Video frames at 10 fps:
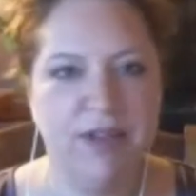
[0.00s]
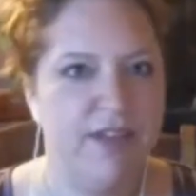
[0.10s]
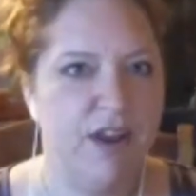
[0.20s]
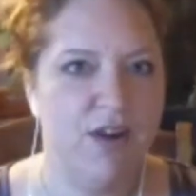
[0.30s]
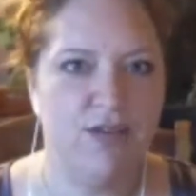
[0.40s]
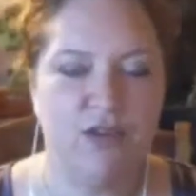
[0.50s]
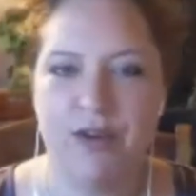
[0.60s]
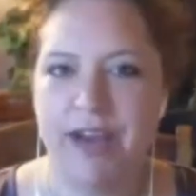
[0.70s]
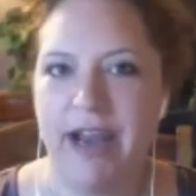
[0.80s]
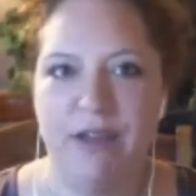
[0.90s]
in there
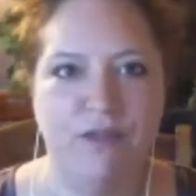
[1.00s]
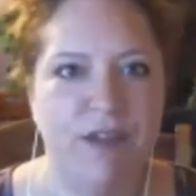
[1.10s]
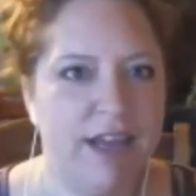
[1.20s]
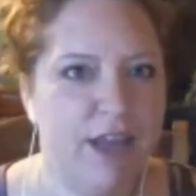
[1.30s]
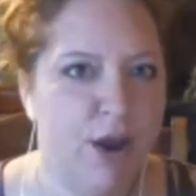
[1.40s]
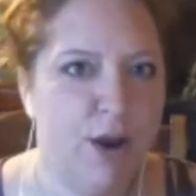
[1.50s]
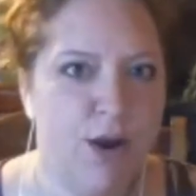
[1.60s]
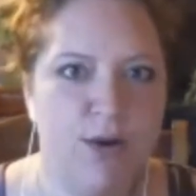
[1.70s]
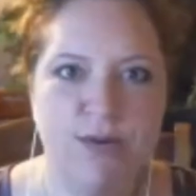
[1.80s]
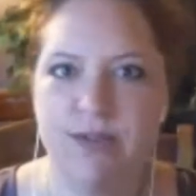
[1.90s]
creating
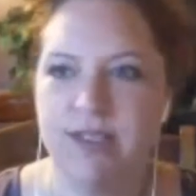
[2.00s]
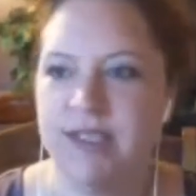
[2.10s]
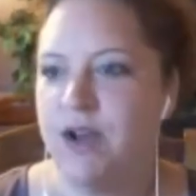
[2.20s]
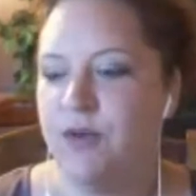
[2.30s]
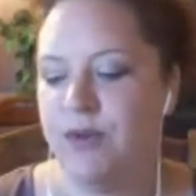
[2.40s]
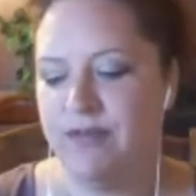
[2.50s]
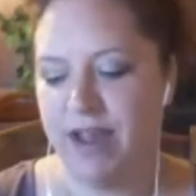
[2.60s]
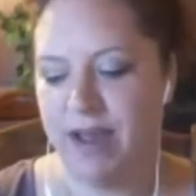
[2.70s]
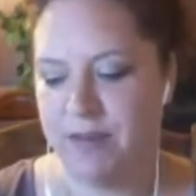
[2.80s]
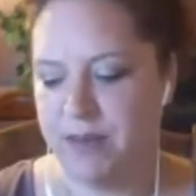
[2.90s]
videos. We've
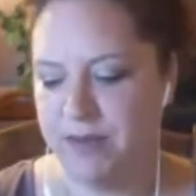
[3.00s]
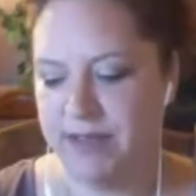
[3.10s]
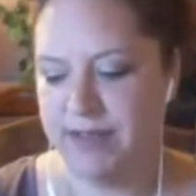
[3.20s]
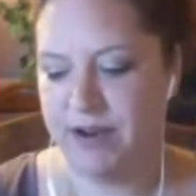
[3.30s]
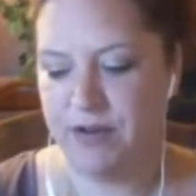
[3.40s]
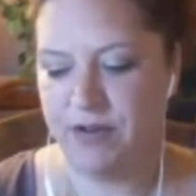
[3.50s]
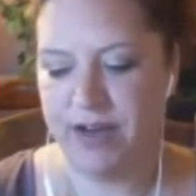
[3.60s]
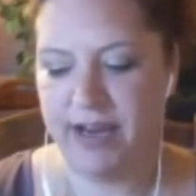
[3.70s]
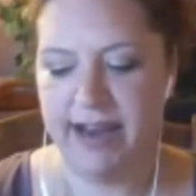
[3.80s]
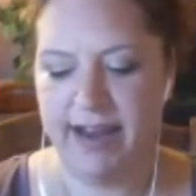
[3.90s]
got people in there
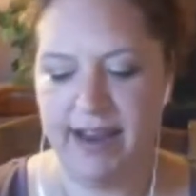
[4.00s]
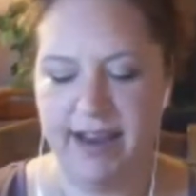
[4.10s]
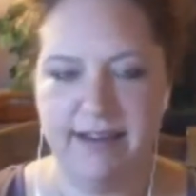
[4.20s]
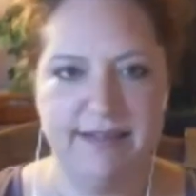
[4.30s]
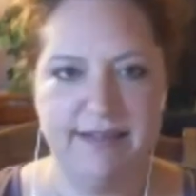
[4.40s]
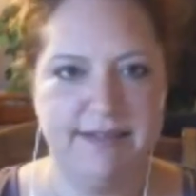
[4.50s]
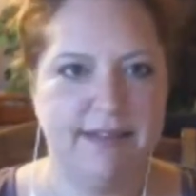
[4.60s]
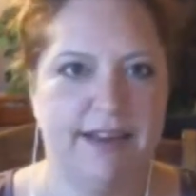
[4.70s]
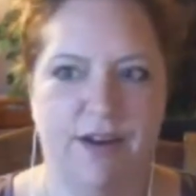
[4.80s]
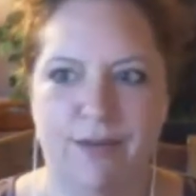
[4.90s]
creating,
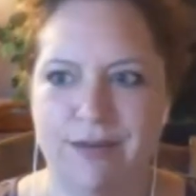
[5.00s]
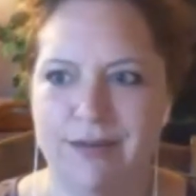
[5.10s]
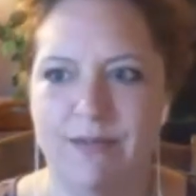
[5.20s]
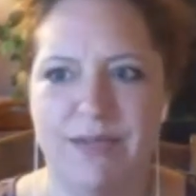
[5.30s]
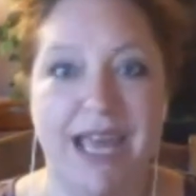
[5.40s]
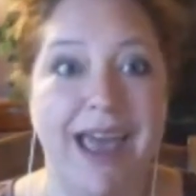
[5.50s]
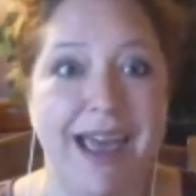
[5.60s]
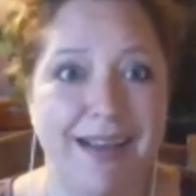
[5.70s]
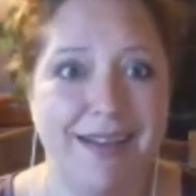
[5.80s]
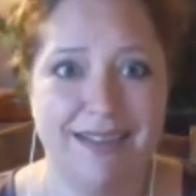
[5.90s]

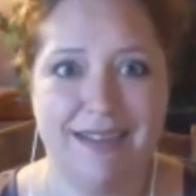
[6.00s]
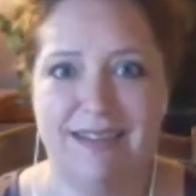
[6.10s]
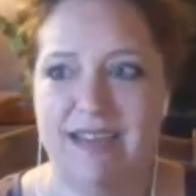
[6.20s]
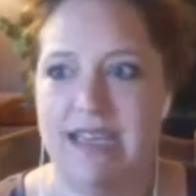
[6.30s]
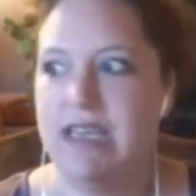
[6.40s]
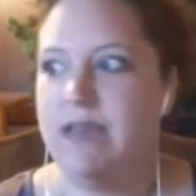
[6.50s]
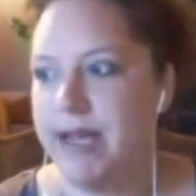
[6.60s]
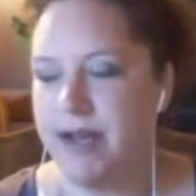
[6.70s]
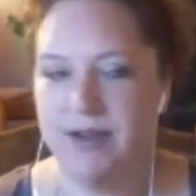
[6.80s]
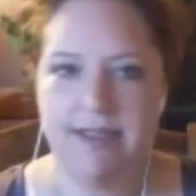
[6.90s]
text and
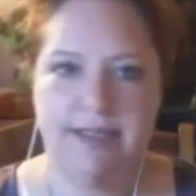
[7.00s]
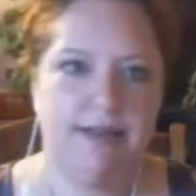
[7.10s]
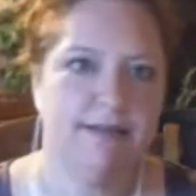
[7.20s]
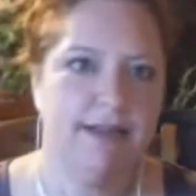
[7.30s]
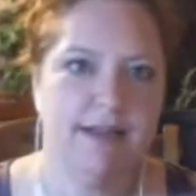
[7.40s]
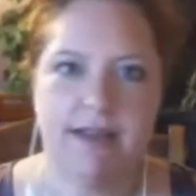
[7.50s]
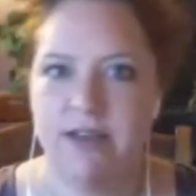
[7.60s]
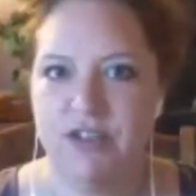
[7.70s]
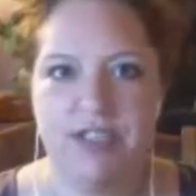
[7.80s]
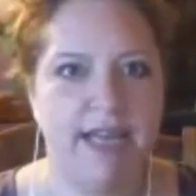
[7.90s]
emails and
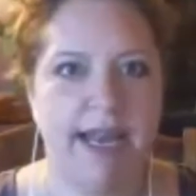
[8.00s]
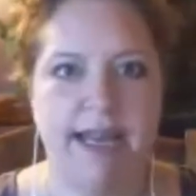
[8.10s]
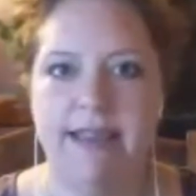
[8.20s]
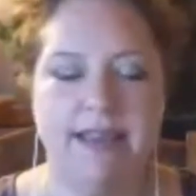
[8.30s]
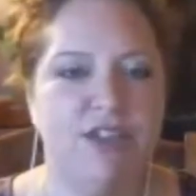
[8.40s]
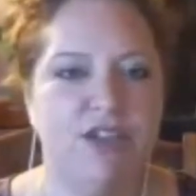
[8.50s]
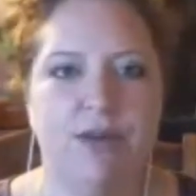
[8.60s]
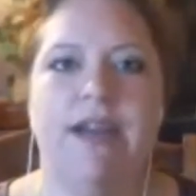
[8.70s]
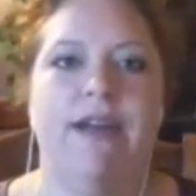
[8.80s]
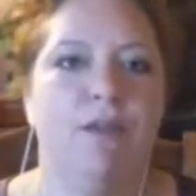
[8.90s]
just anything that you
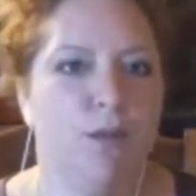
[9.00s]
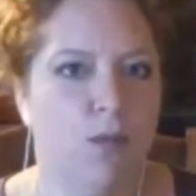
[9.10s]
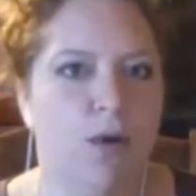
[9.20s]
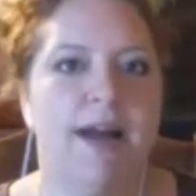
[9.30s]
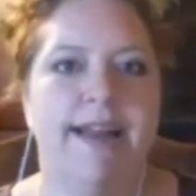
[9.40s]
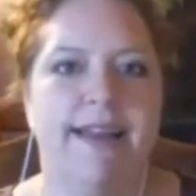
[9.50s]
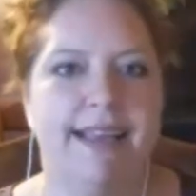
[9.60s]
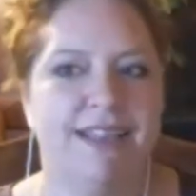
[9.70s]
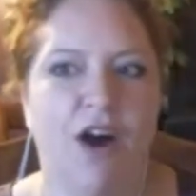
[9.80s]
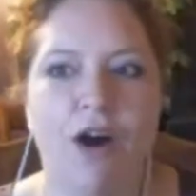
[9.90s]
could ever want.
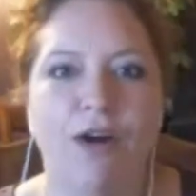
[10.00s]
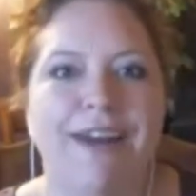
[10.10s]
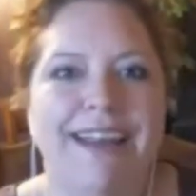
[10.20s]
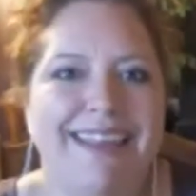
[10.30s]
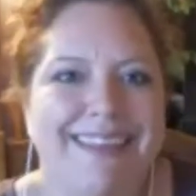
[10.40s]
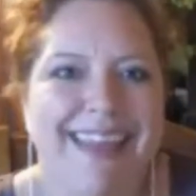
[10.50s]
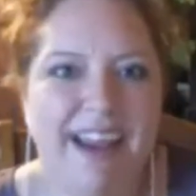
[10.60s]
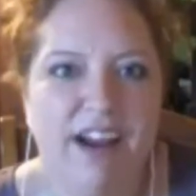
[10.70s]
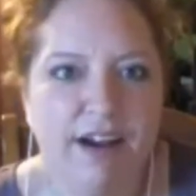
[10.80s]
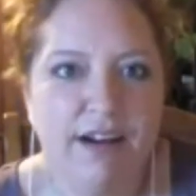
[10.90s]
It's already
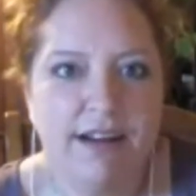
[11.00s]
there,